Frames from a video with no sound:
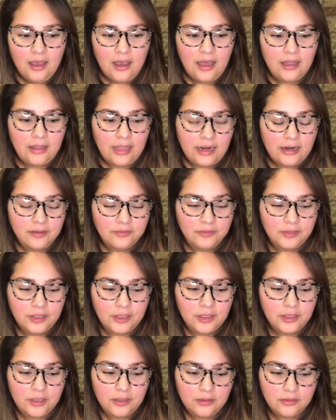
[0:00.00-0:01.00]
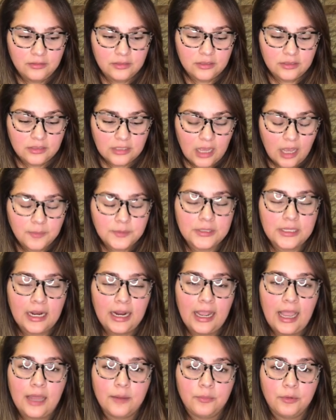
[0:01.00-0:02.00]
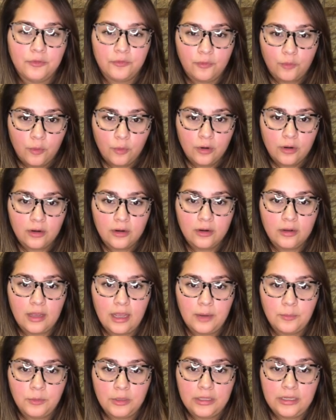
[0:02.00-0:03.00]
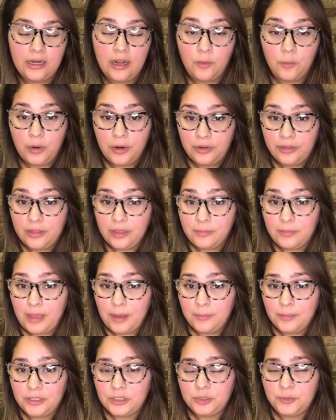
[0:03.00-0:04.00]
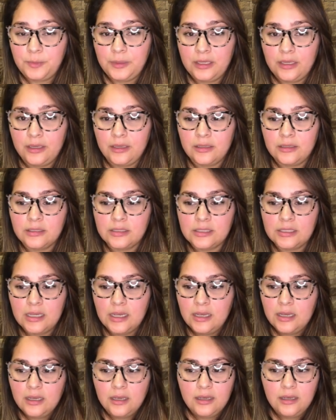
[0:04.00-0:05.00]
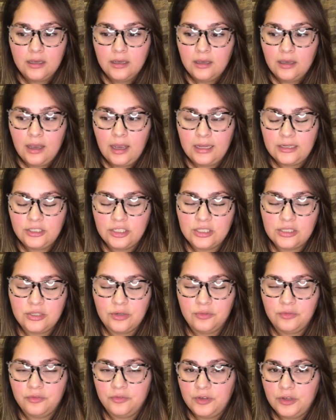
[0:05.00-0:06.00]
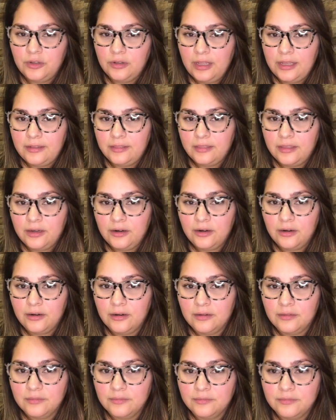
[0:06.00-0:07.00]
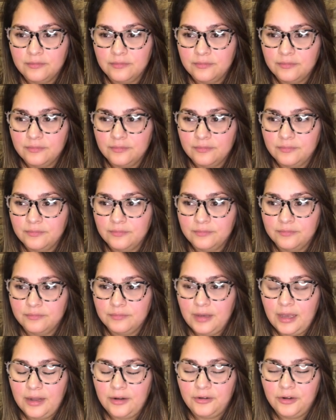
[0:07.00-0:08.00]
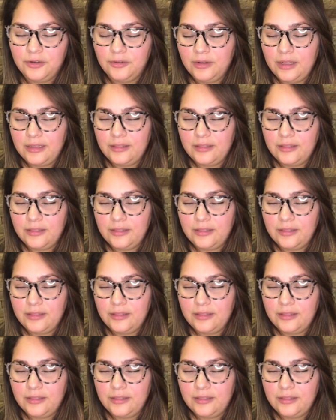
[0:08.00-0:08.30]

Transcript: A lot of the tops that I had before, I'm really not wearing them that much because I just don't feel like they're, I don't know, like